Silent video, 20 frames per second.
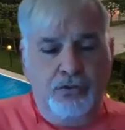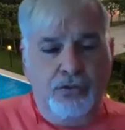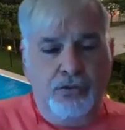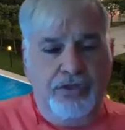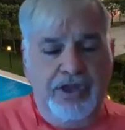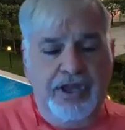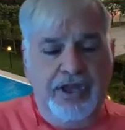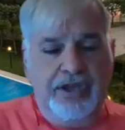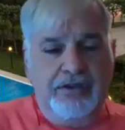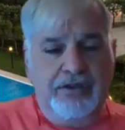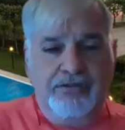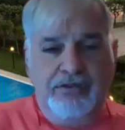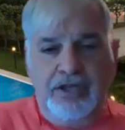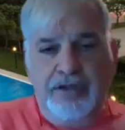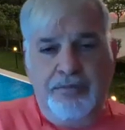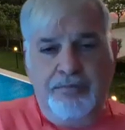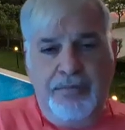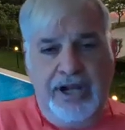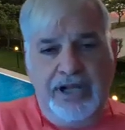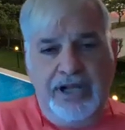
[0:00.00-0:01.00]
two things.
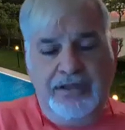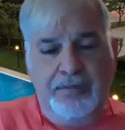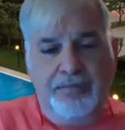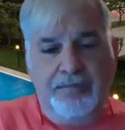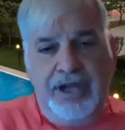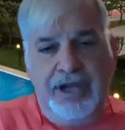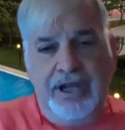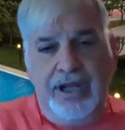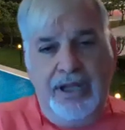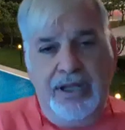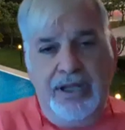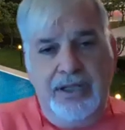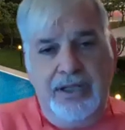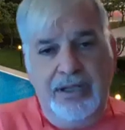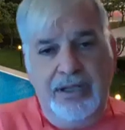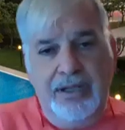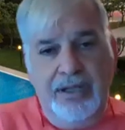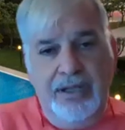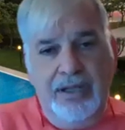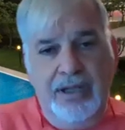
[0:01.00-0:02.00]
It
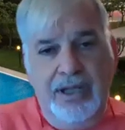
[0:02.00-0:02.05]
multiplies